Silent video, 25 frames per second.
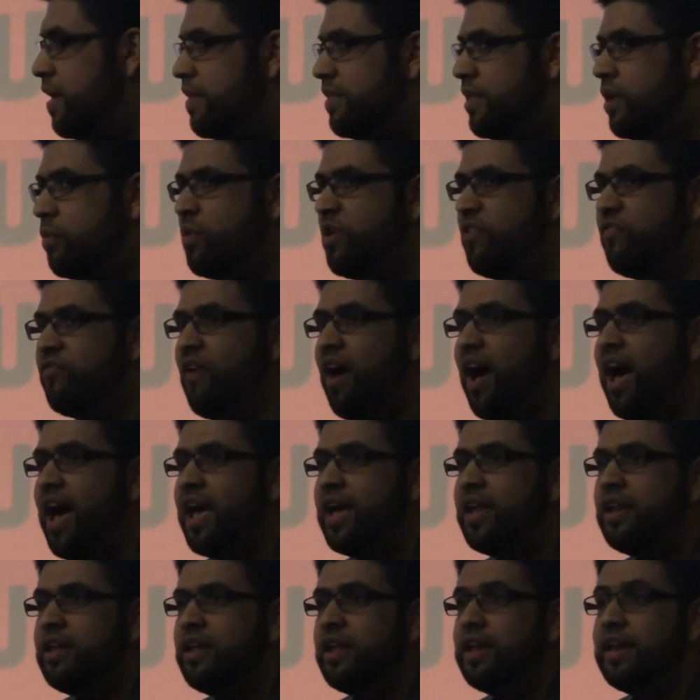that we
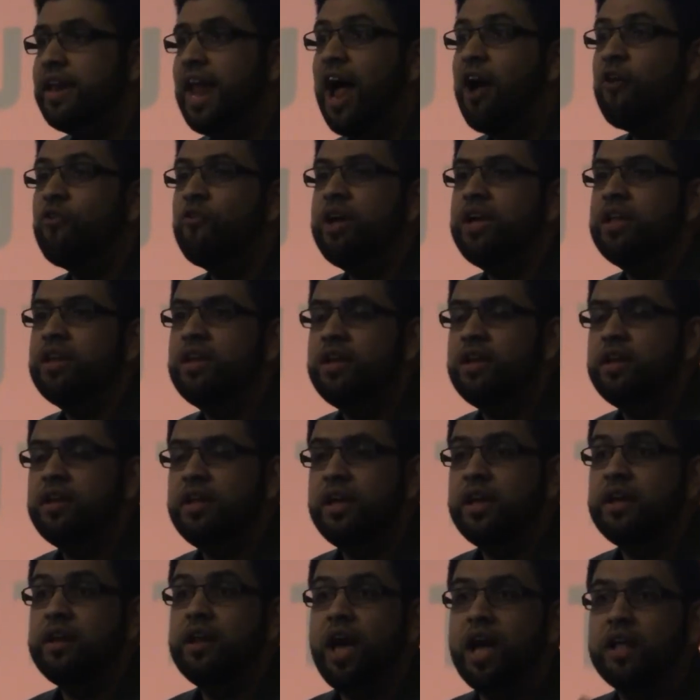find narrated
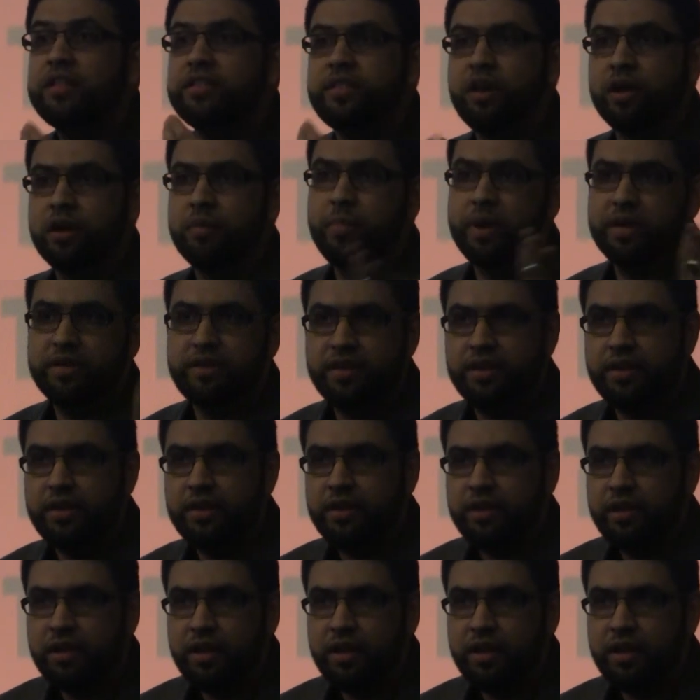in At-Tirmidhi,